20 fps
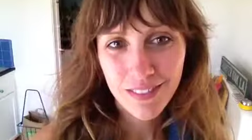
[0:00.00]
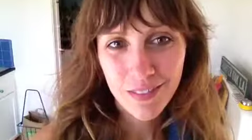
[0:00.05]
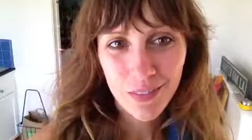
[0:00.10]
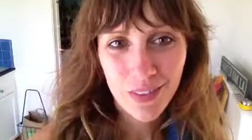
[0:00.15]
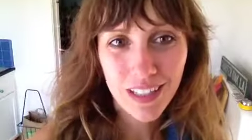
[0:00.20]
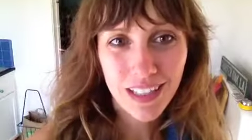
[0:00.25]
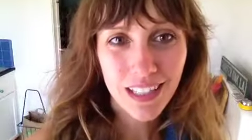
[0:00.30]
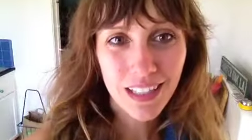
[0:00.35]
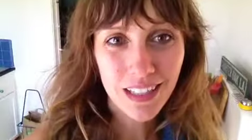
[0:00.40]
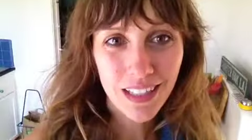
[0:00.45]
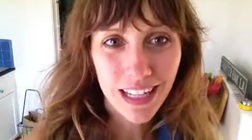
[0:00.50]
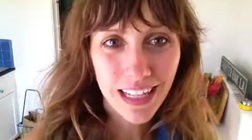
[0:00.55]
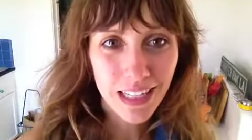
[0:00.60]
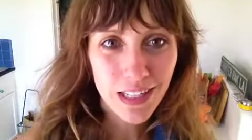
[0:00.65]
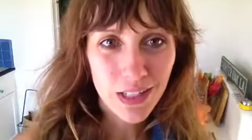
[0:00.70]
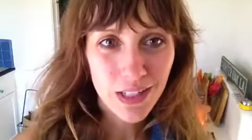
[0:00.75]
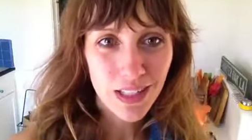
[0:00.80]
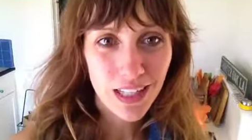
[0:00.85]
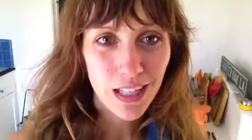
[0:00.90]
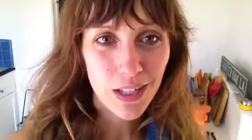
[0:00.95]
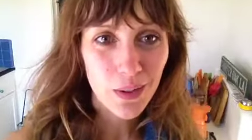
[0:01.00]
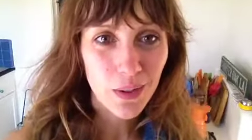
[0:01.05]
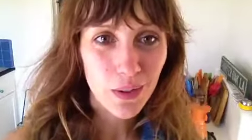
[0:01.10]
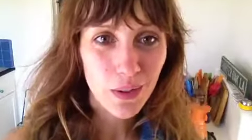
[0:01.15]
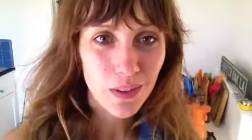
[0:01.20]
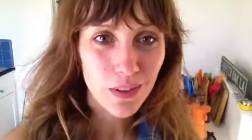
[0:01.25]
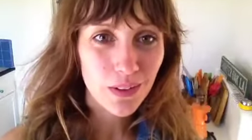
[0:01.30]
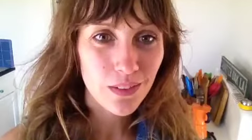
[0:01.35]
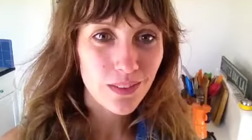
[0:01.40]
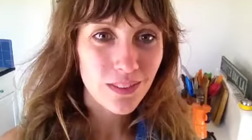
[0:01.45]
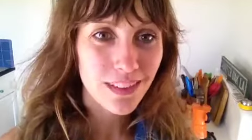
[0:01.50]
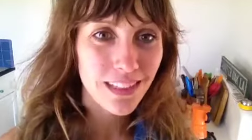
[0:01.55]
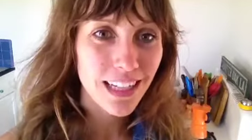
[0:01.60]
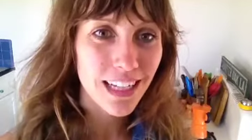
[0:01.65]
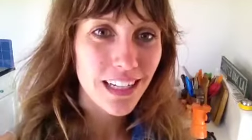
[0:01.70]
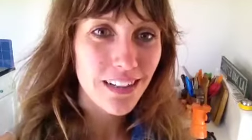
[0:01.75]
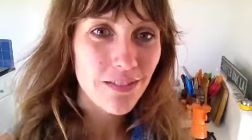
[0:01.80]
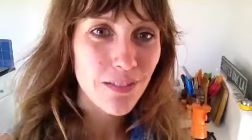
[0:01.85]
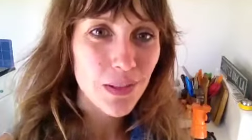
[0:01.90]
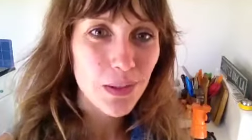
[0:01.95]
one little extra thing you can
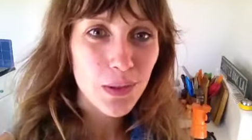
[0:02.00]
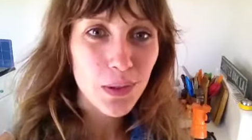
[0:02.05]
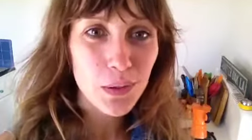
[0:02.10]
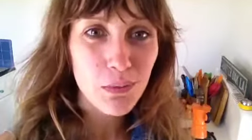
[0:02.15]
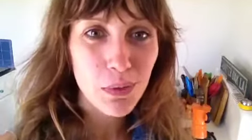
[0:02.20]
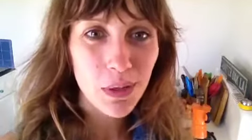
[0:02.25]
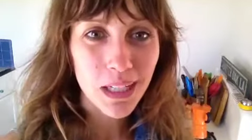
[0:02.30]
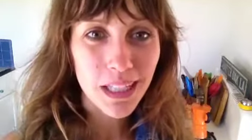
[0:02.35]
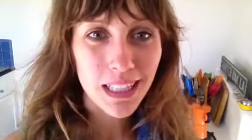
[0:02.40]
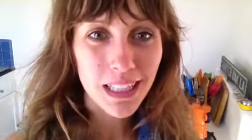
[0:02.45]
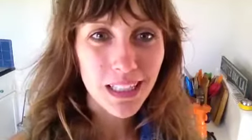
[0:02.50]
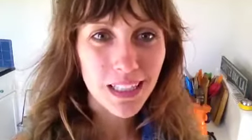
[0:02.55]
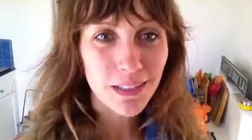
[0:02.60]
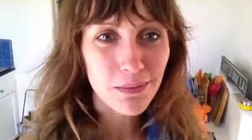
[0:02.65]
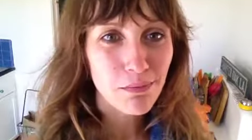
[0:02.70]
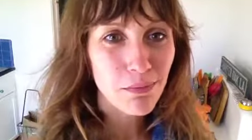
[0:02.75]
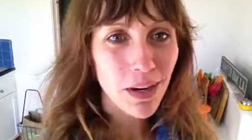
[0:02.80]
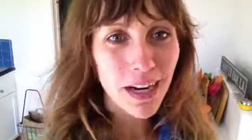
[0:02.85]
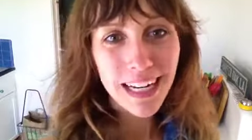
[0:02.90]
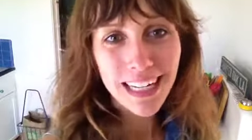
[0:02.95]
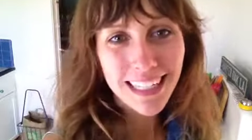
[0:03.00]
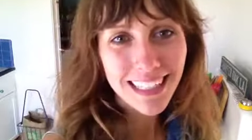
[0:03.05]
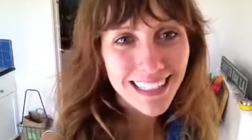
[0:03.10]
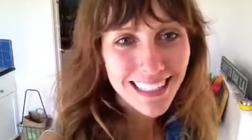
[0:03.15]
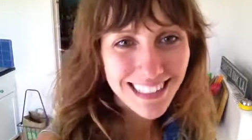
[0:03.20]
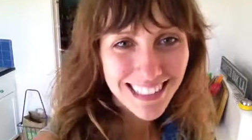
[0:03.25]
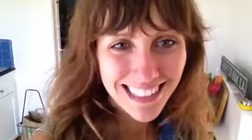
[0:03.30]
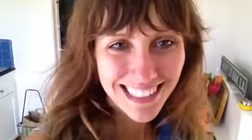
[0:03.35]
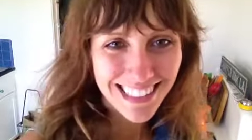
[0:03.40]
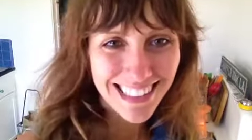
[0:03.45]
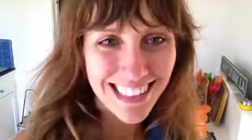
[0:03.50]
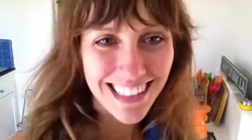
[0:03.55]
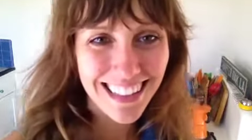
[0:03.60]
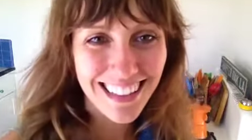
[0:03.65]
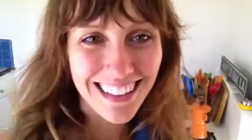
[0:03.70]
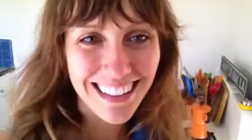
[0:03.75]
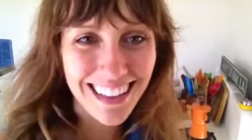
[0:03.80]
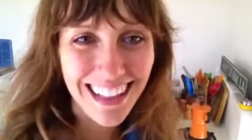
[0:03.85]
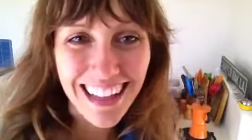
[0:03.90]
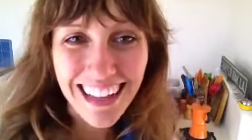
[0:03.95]
kind of do to bring a little brightness
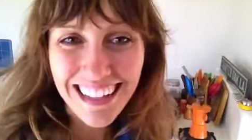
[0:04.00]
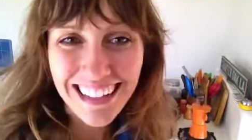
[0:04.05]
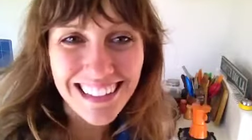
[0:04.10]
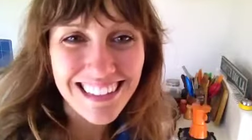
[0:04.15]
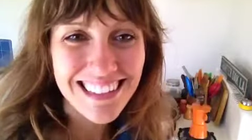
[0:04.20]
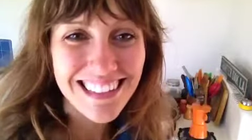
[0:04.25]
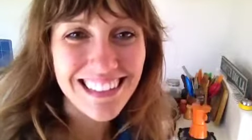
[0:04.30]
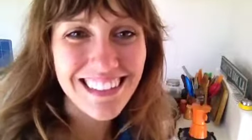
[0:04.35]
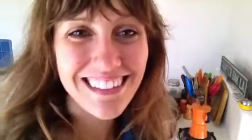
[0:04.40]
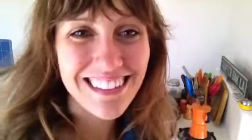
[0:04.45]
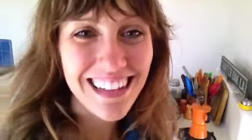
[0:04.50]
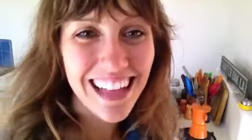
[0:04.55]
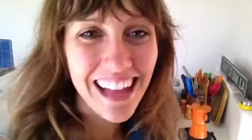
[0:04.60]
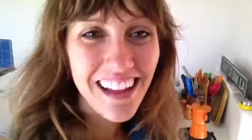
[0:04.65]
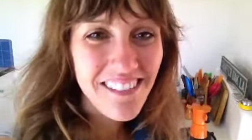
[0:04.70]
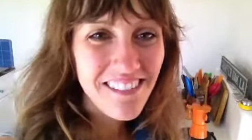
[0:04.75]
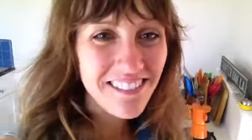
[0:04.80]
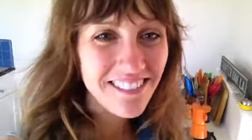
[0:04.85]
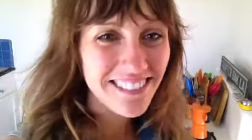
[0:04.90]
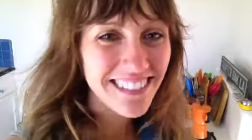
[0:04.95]
into your life.